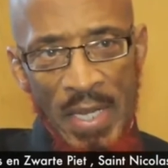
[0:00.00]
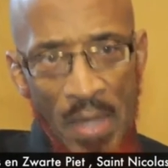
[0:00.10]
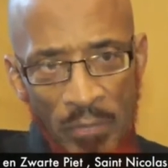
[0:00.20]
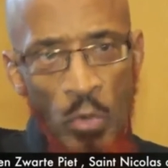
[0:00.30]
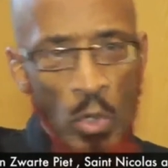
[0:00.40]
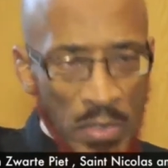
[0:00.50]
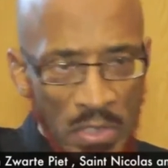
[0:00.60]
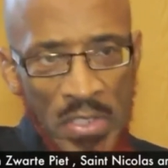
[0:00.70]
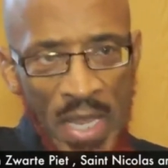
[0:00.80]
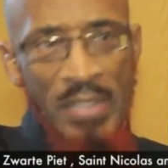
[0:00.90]
Then of course
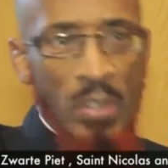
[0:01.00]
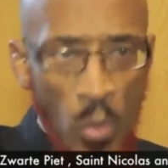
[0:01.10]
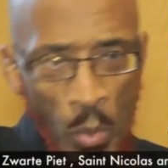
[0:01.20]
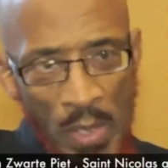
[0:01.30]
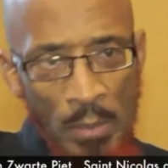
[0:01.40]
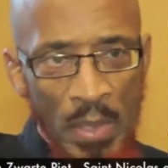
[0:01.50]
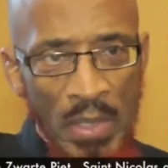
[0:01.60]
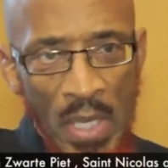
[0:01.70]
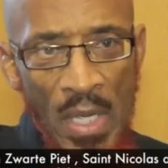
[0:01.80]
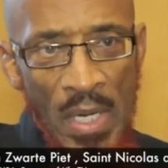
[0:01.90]
it's not the queen,
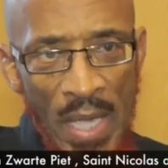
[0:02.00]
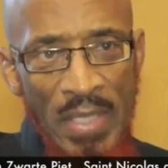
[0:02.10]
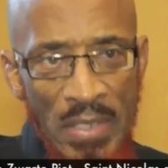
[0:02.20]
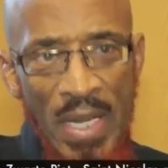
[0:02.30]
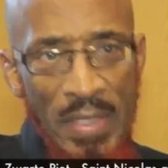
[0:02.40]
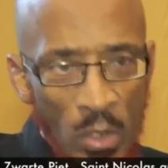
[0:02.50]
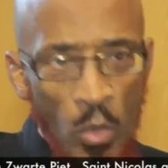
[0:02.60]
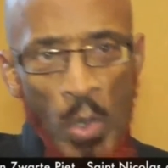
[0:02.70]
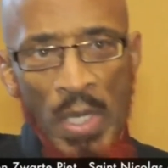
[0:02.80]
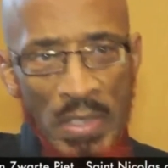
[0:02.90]
but like it's like the
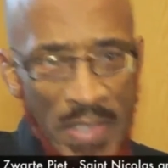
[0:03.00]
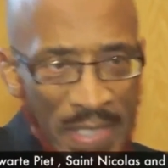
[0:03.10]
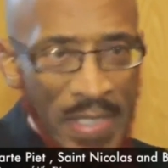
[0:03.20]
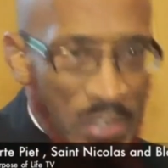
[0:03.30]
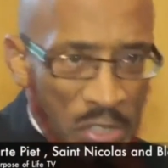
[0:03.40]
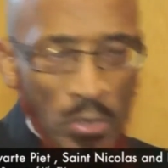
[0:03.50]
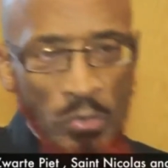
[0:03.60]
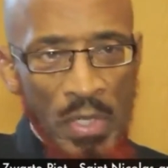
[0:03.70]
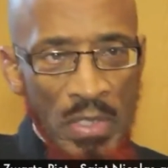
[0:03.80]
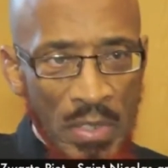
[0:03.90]
queen's
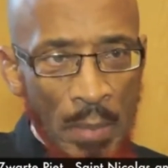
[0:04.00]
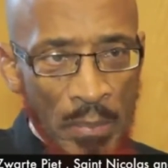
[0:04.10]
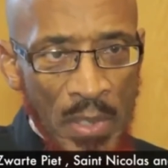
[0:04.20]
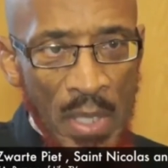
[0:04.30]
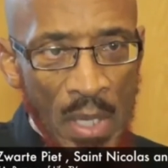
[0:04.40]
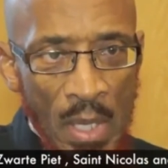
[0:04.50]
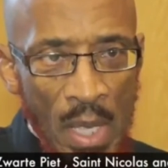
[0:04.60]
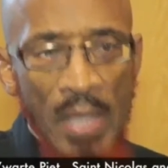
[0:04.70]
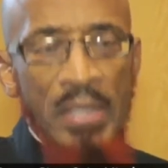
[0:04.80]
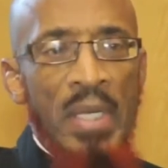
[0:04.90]
children or something,
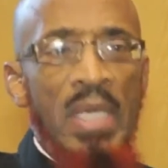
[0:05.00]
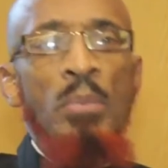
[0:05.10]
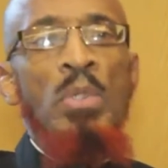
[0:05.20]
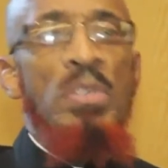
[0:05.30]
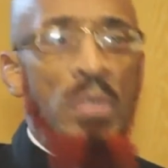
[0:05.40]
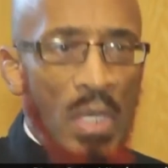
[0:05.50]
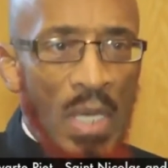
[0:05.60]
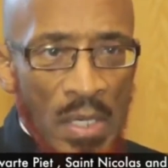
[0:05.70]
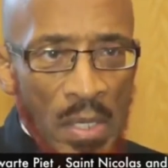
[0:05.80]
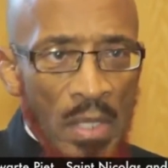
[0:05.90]
and he was
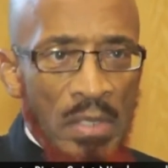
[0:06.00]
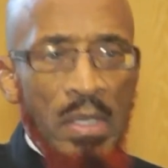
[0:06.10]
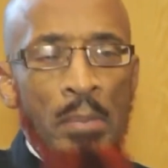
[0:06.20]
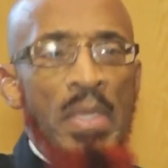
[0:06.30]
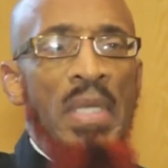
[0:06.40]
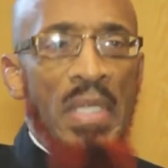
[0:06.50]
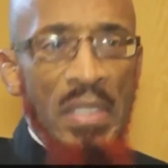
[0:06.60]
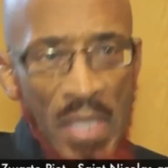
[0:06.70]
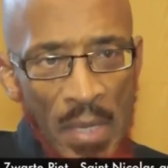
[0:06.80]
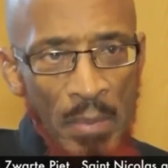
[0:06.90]

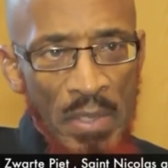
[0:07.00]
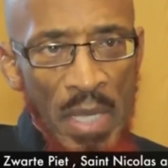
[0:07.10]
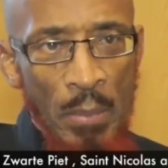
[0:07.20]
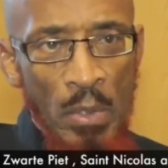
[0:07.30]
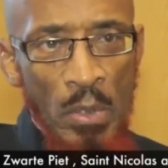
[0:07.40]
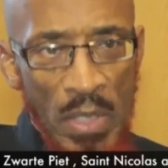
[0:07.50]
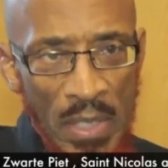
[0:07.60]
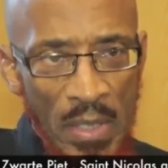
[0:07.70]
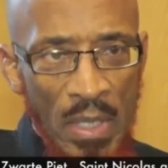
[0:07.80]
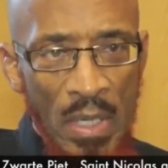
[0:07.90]
demeaning them, and they were
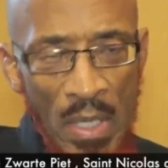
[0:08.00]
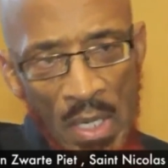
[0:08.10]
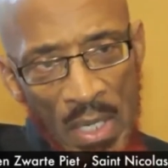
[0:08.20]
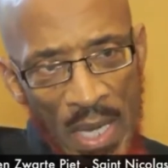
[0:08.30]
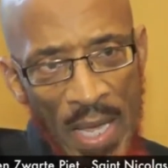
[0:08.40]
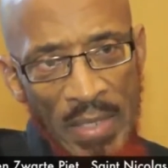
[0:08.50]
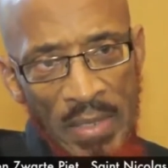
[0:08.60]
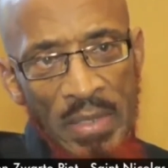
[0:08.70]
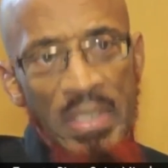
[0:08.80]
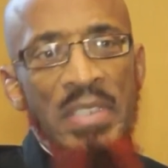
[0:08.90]
looking
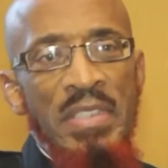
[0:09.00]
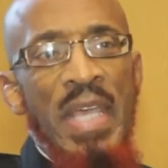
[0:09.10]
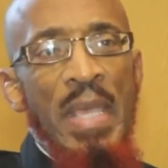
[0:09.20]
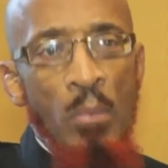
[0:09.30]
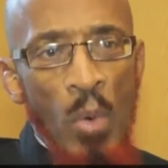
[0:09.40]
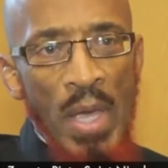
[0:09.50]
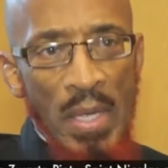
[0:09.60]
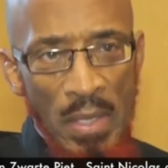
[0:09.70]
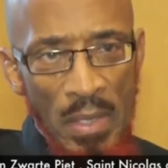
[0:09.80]
like the same way.